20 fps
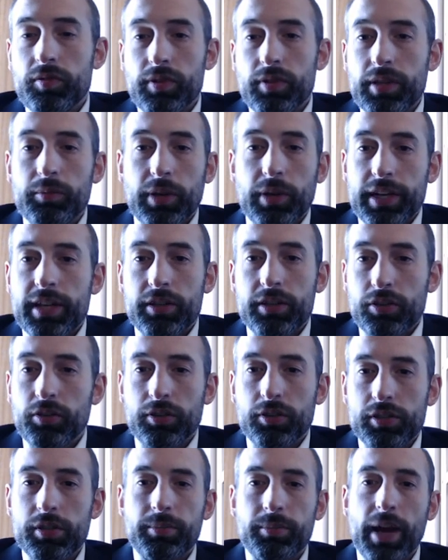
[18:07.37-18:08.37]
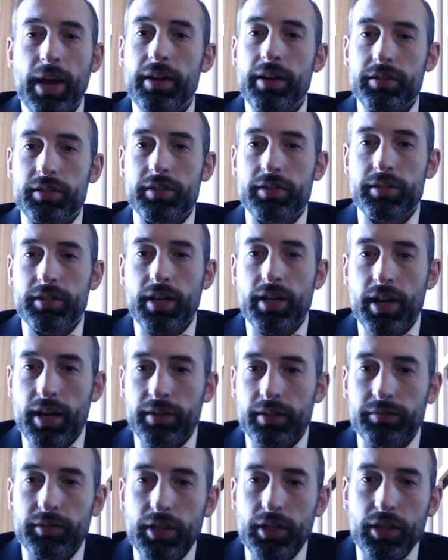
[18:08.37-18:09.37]
when he talks about the
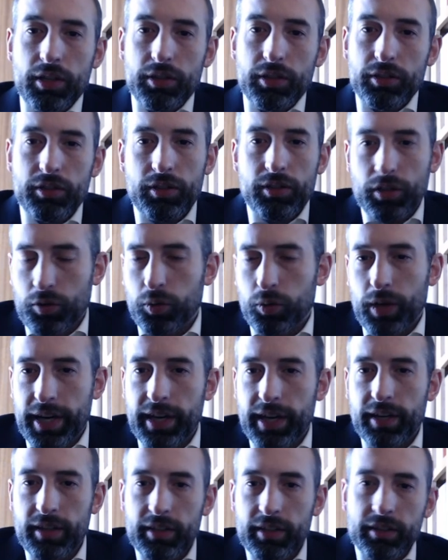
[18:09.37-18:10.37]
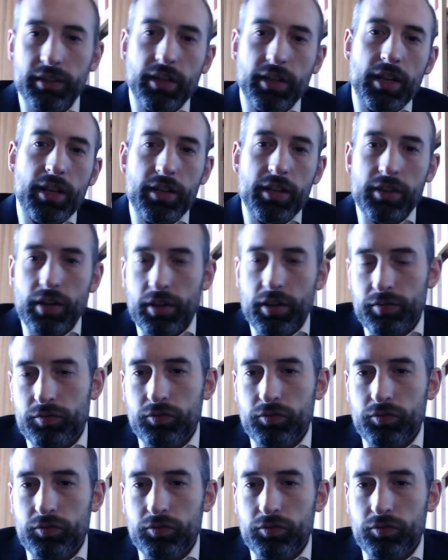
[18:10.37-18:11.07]
the queen and uh,